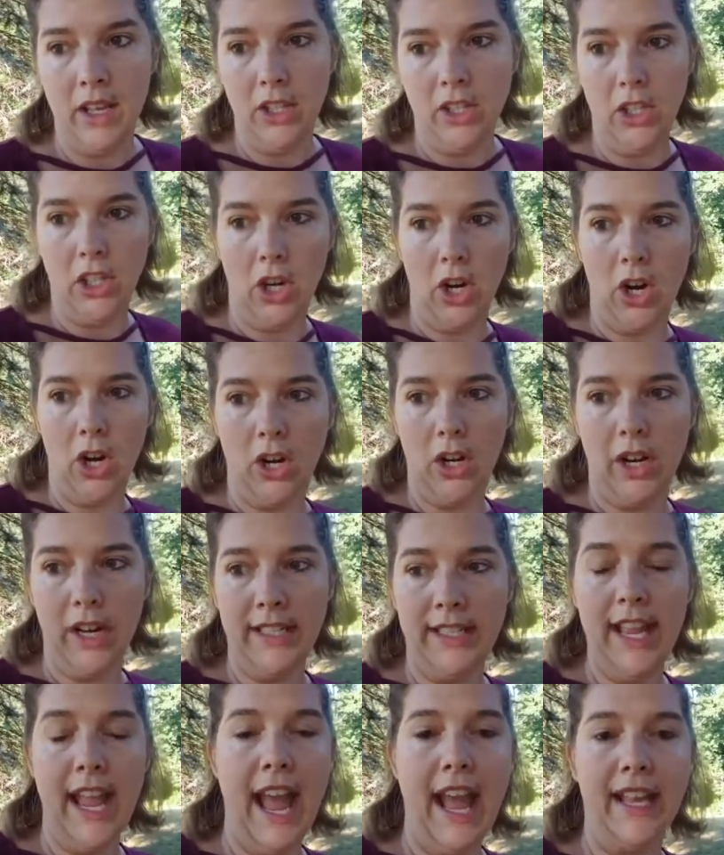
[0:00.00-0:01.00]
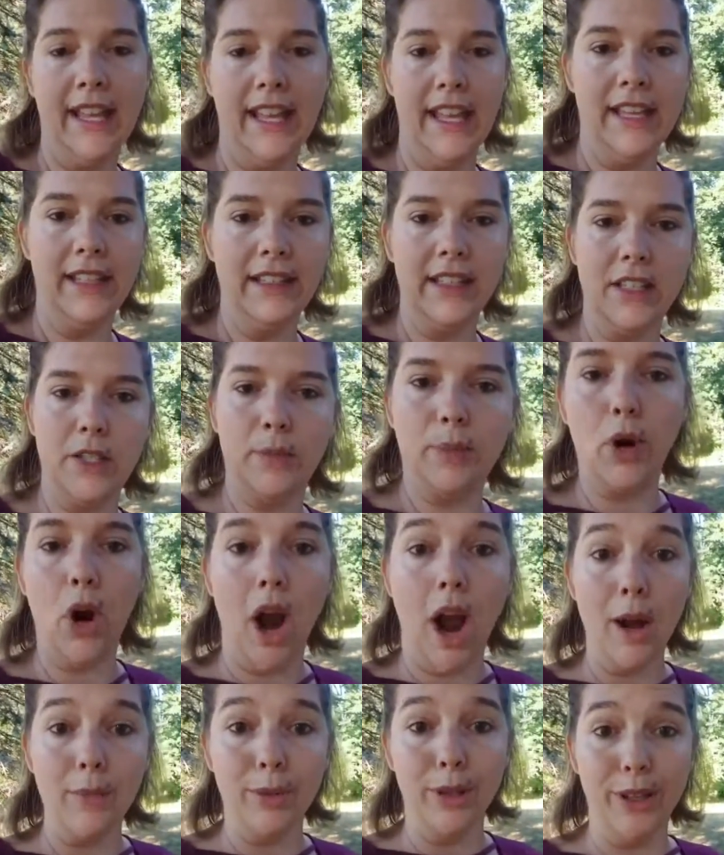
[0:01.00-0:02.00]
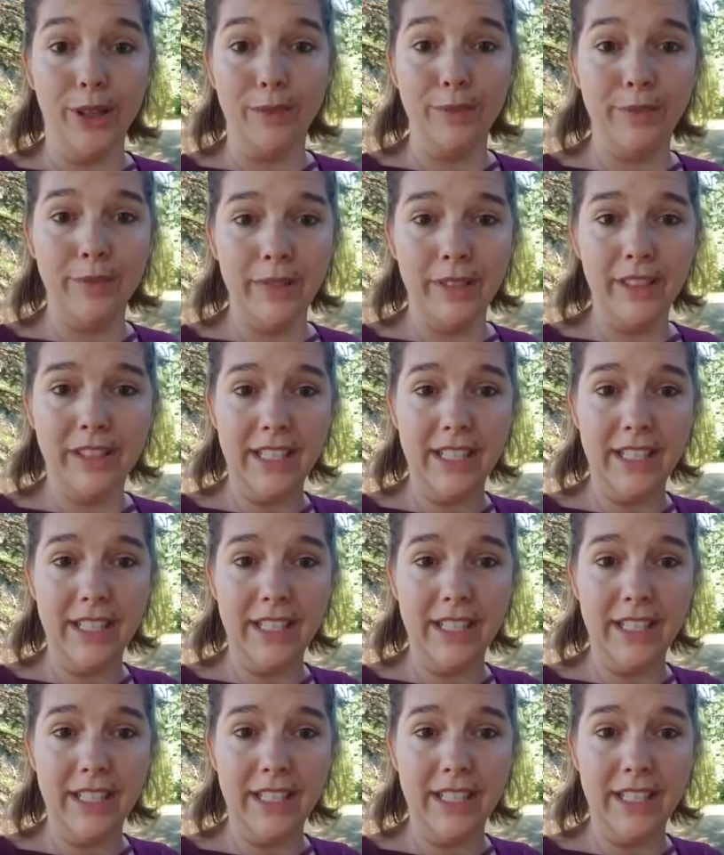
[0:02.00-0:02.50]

you're attacking this problem,